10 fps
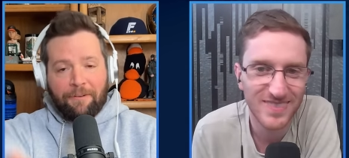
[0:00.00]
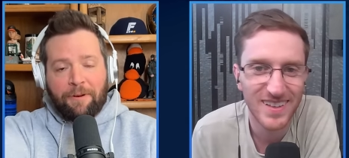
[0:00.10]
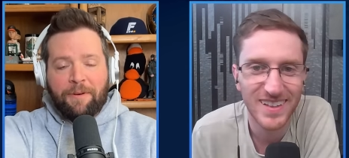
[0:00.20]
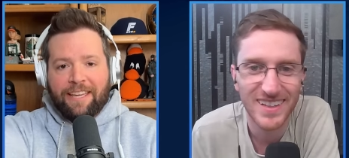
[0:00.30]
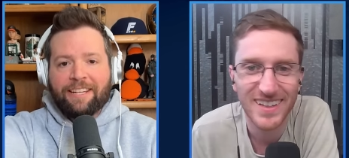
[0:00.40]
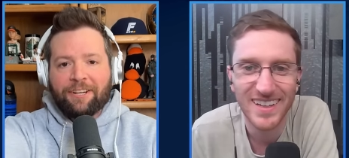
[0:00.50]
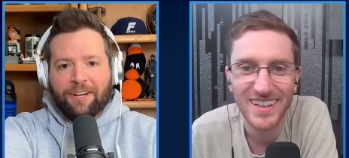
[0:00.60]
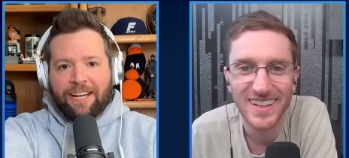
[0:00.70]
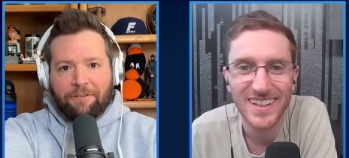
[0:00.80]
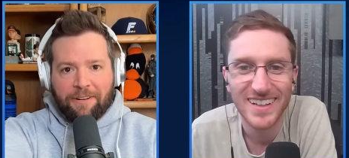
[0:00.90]
Speaker 1: It, we, we could
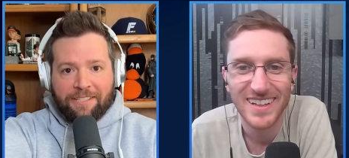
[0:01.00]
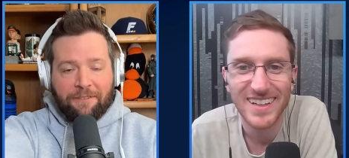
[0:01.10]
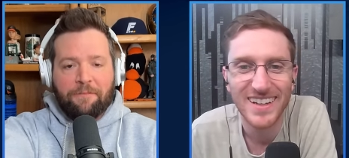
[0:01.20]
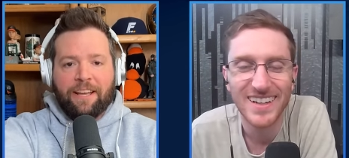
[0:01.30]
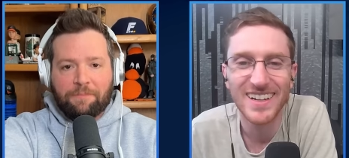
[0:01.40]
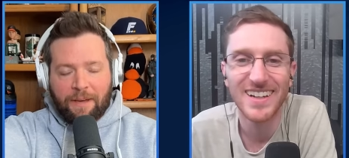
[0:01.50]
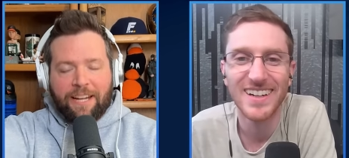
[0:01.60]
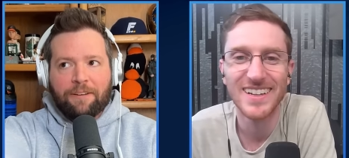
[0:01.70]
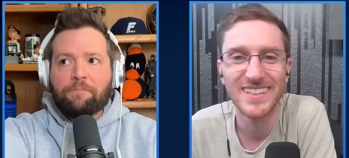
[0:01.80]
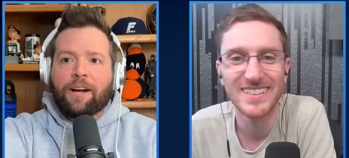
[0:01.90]
agree it was an, it's been
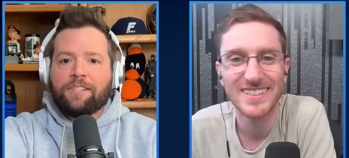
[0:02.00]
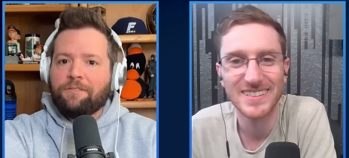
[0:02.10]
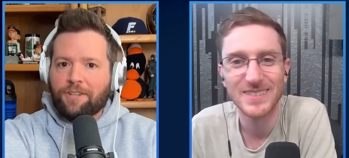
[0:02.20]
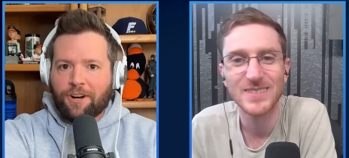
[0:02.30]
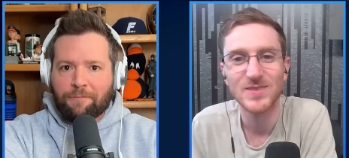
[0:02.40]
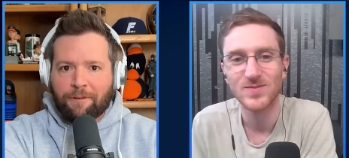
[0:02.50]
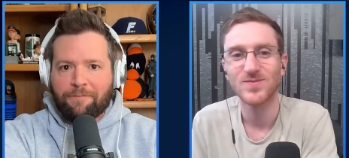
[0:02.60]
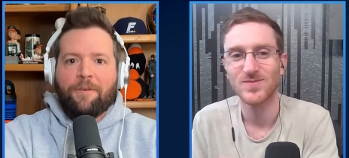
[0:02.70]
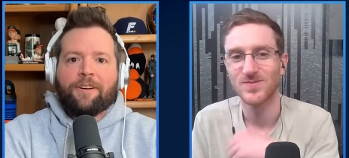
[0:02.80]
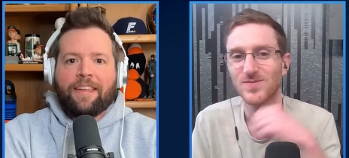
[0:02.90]
an impressive tournament
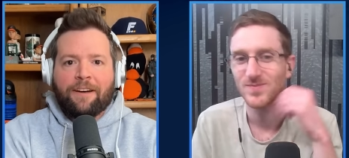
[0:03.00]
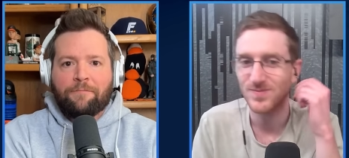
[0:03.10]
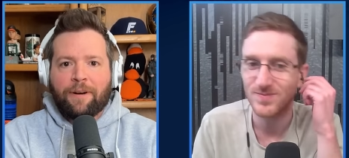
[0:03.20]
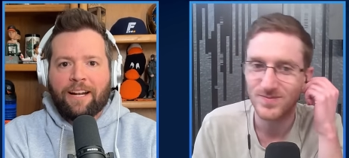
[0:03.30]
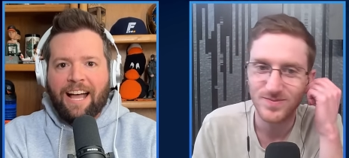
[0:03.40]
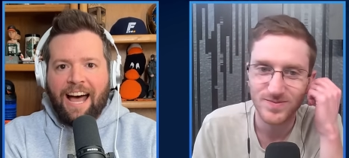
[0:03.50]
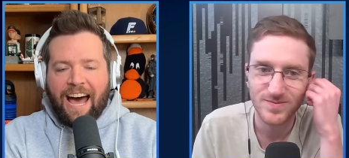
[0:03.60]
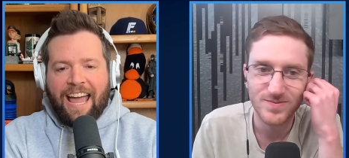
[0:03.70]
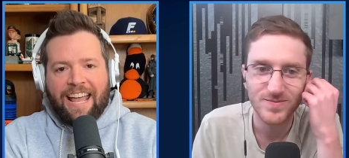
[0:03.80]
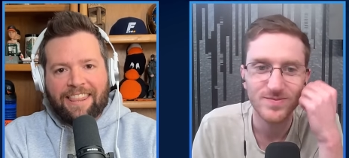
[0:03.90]
for them, but
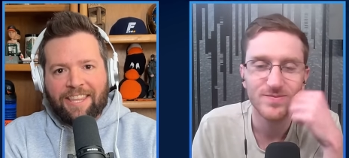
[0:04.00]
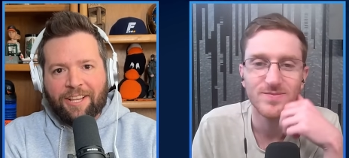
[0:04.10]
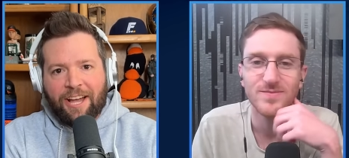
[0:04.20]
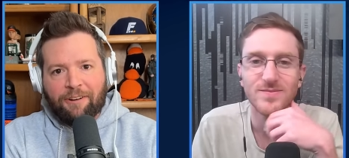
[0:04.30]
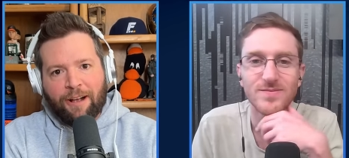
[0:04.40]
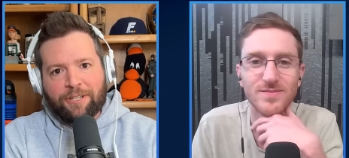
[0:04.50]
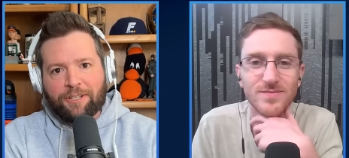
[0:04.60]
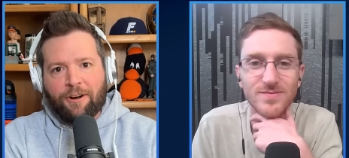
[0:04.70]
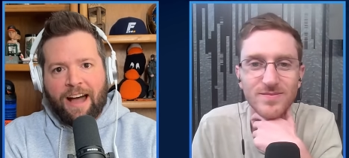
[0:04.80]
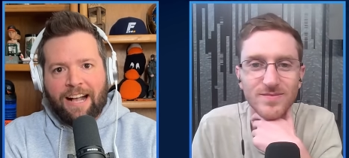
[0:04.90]
I hate the like
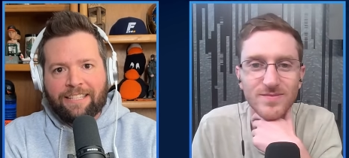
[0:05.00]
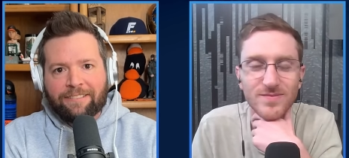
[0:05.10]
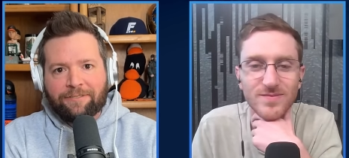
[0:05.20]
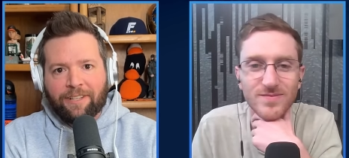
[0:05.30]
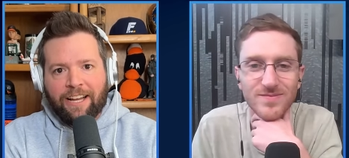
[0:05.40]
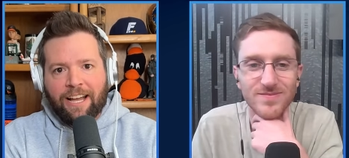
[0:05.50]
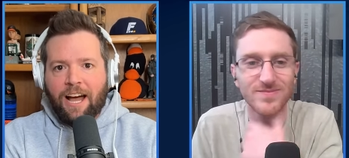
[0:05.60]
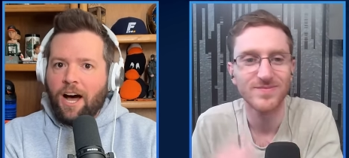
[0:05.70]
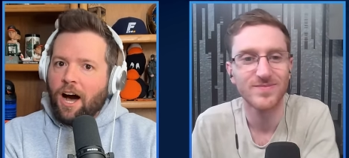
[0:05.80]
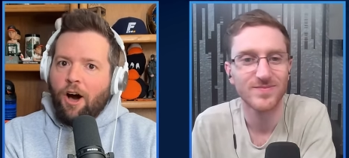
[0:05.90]
retroactive, like,
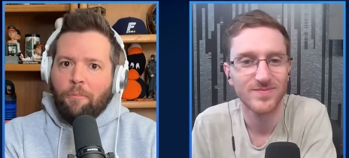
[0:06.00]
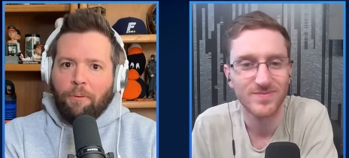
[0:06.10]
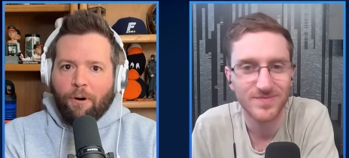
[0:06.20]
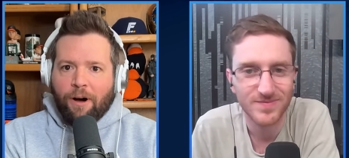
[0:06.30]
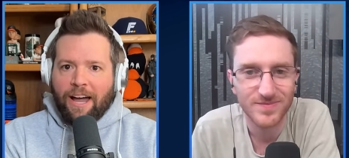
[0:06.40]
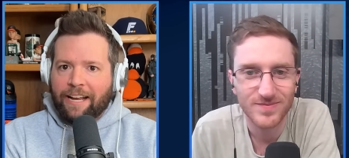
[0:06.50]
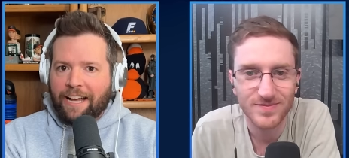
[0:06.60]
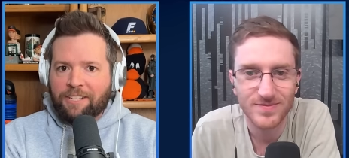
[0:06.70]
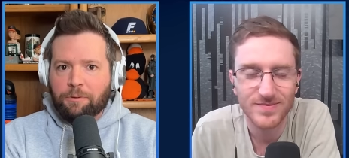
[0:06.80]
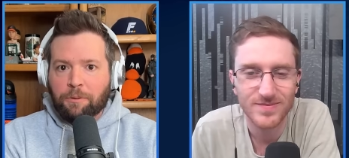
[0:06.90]
oh boy, I
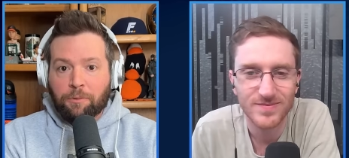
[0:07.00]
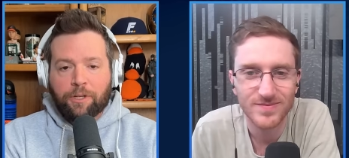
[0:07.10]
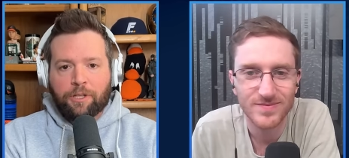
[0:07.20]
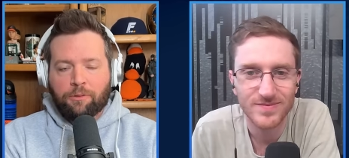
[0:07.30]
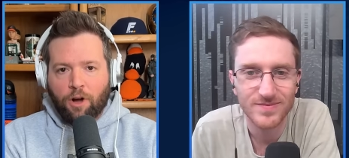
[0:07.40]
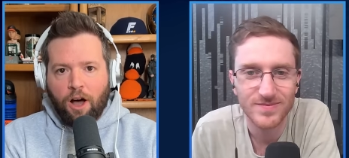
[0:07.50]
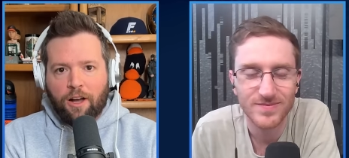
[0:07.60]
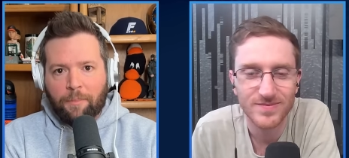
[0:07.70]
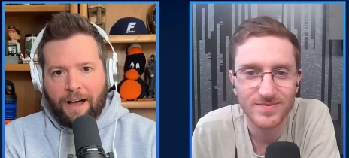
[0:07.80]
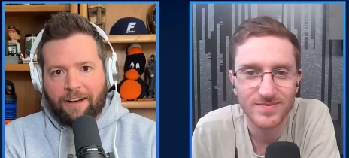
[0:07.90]
guess we were really wrong
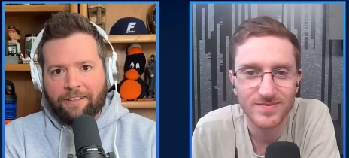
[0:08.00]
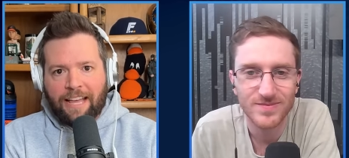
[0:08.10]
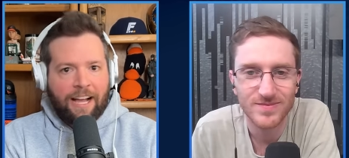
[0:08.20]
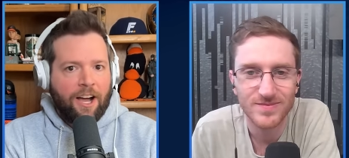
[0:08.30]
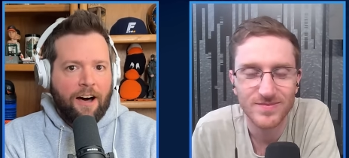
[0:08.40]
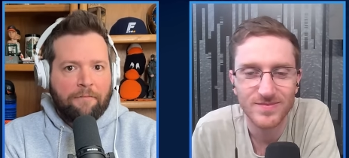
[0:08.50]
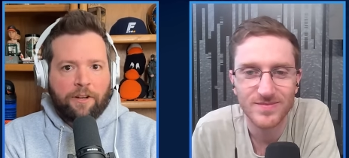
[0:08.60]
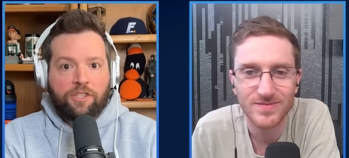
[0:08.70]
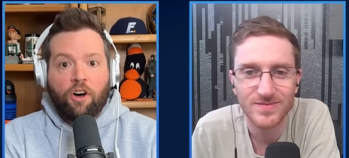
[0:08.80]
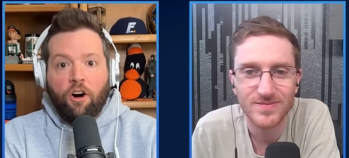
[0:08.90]
about that
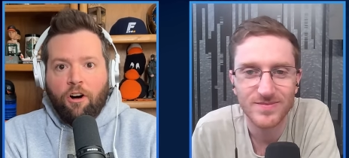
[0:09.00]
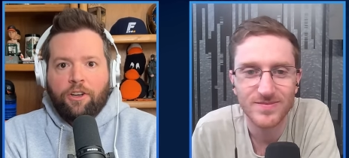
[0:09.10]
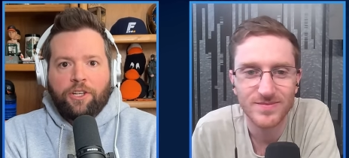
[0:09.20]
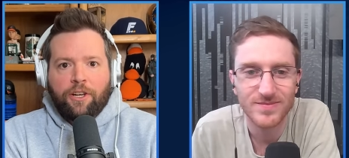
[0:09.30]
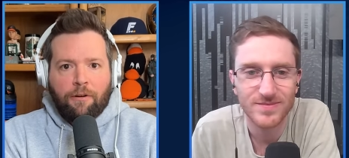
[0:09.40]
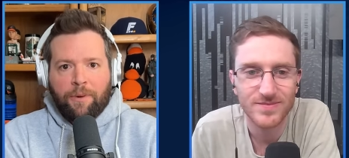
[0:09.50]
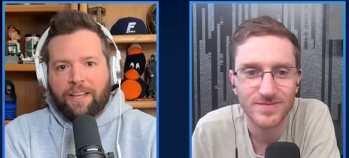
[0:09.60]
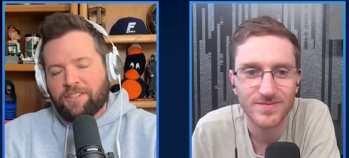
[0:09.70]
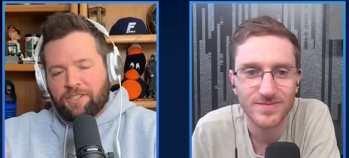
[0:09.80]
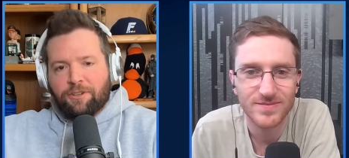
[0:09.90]
conference all year when we had
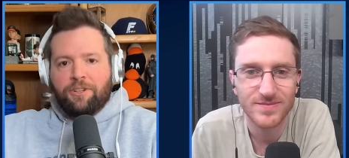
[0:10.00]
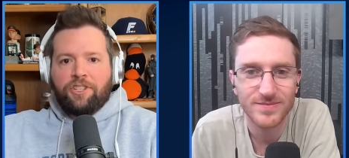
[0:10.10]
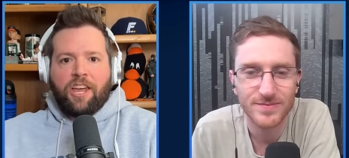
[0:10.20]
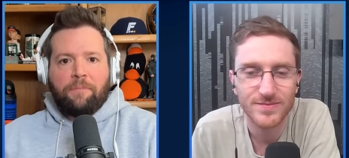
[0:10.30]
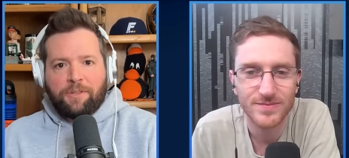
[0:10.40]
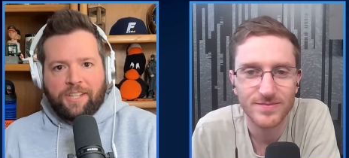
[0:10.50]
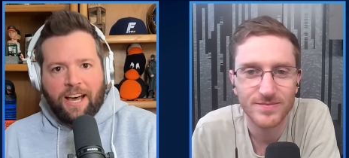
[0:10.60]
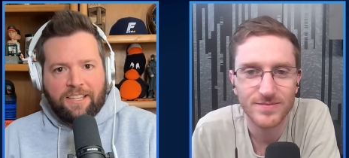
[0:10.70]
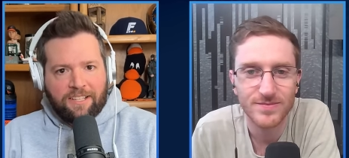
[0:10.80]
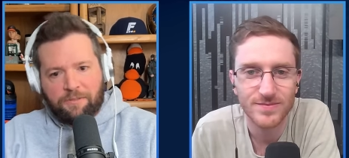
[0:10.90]
this huge sample
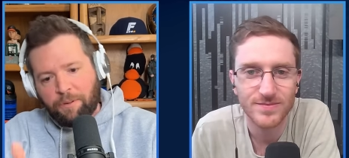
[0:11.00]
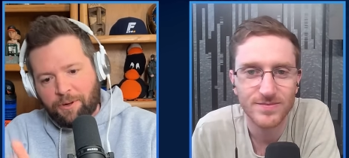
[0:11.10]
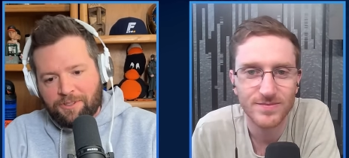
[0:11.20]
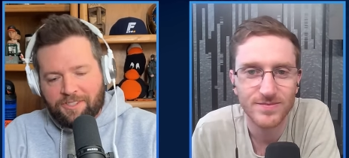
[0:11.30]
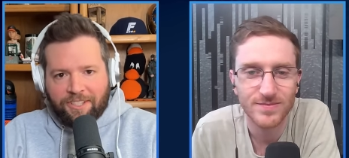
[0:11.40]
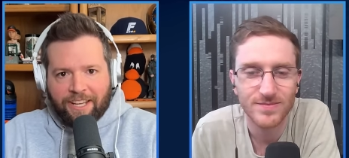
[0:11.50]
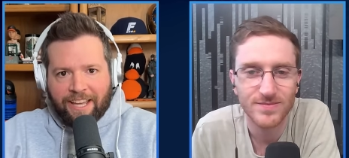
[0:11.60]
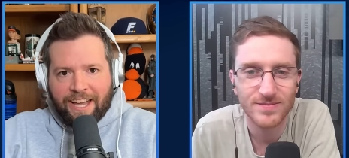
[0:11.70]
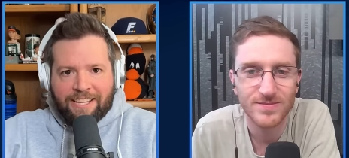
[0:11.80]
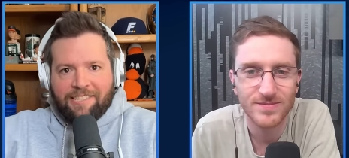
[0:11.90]
size, as opposed to like
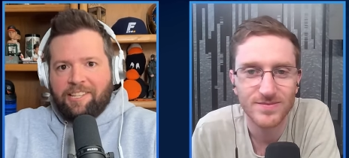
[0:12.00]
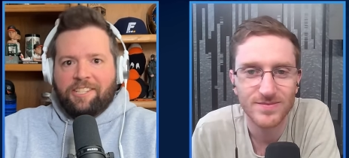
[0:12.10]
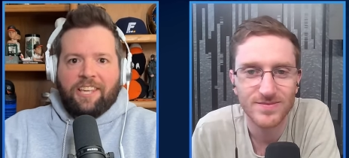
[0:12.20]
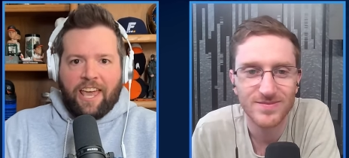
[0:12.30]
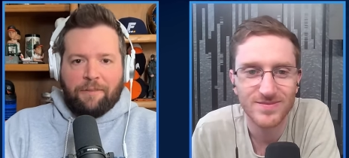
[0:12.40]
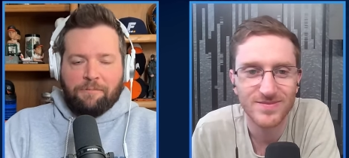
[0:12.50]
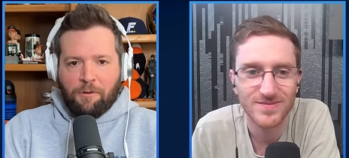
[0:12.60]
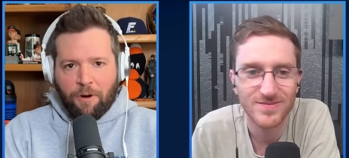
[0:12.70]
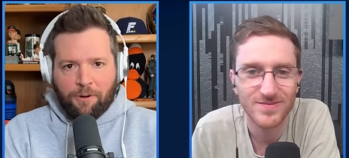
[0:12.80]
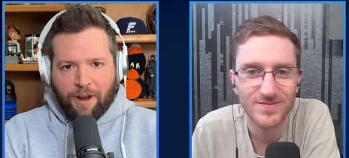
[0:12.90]
six games on
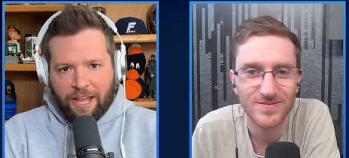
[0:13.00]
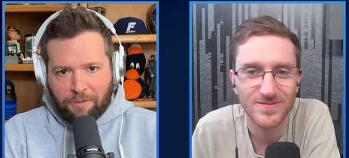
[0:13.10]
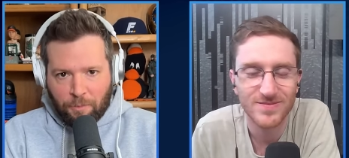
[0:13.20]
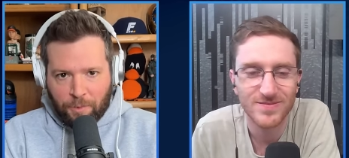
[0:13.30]
one random